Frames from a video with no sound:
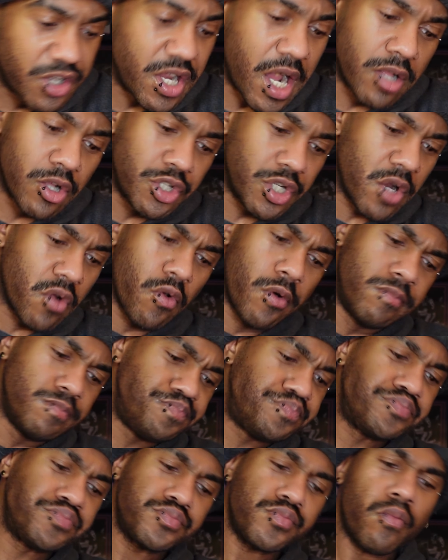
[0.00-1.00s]
in Dollar General.
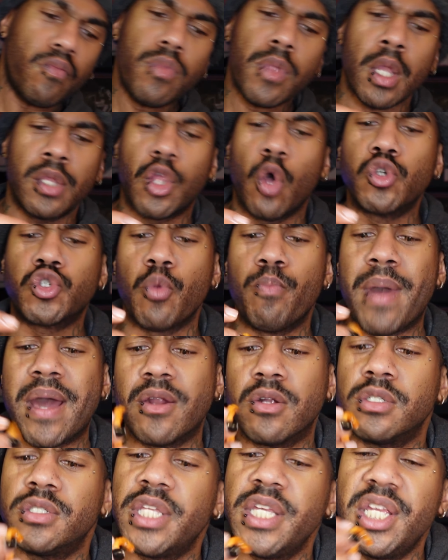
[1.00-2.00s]
Those are
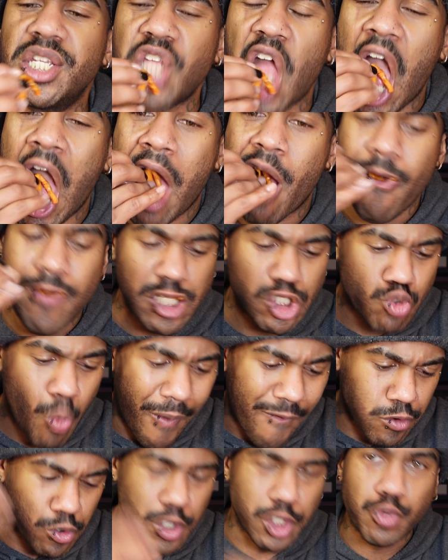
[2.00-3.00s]
better. These,
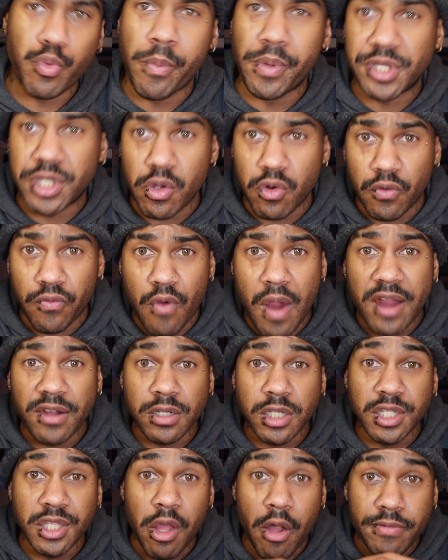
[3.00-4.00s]
for a sweet potato fry, are
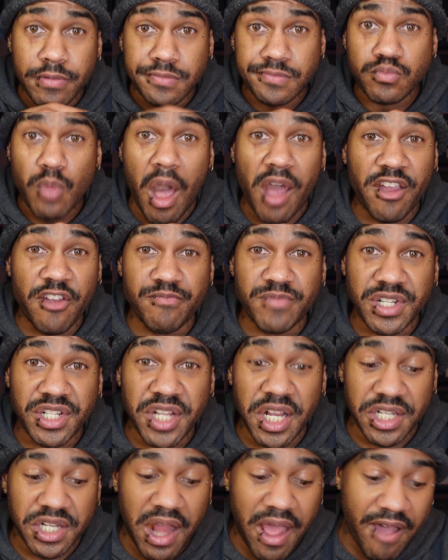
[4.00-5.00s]
good, though. I'll give them a
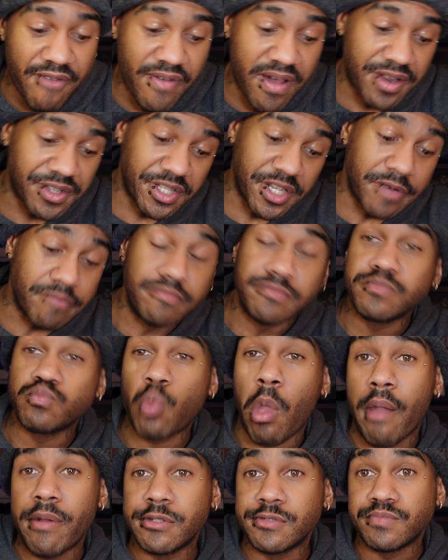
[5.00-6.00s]
6.5 out of 10. I'm
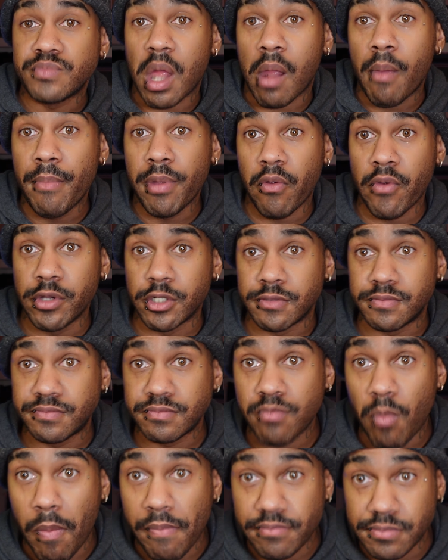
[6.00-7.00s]
going to be real.
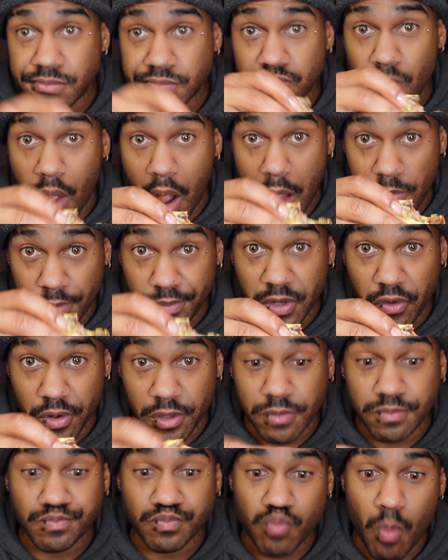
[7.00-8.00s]
I'm going to be
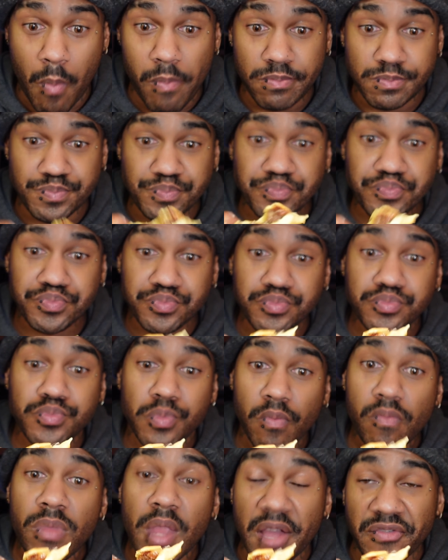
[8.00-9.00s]
real.
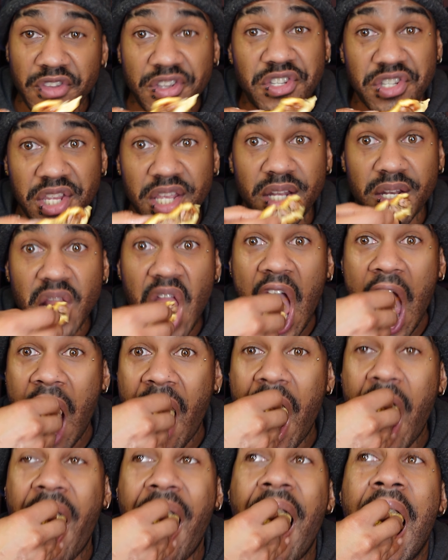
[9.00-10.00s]
These is hitting.
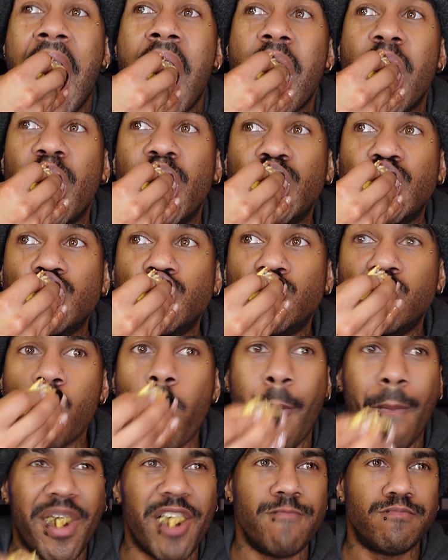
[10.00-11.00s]

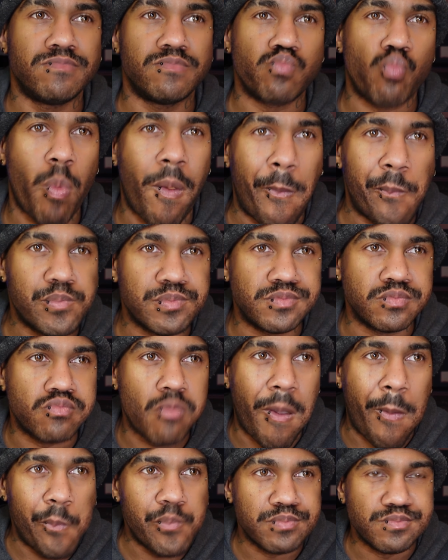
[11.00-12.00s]
But
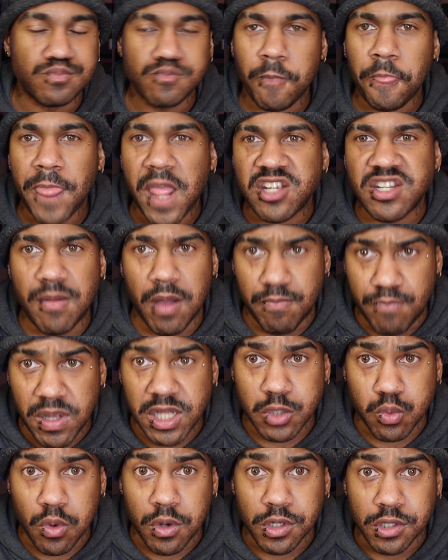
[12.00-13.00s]
it's not my
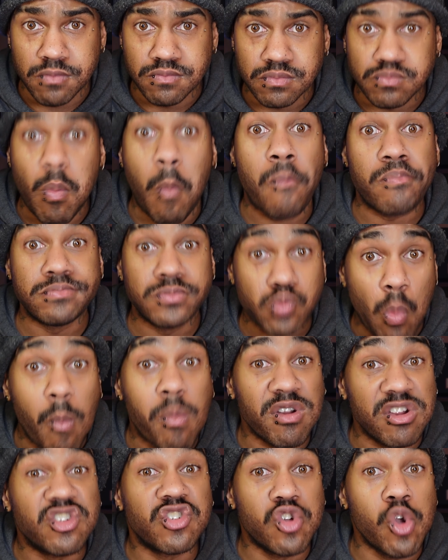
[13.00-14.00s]
best work,
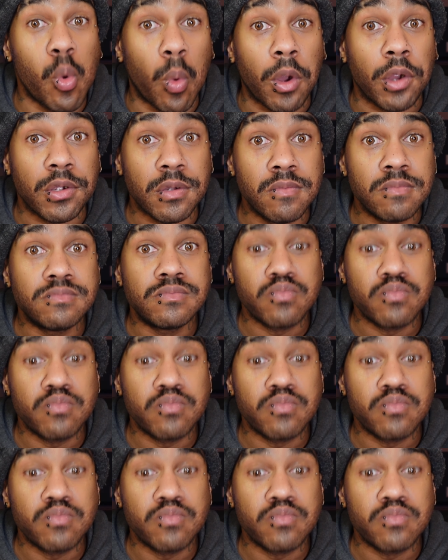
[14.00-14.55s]
but it's good work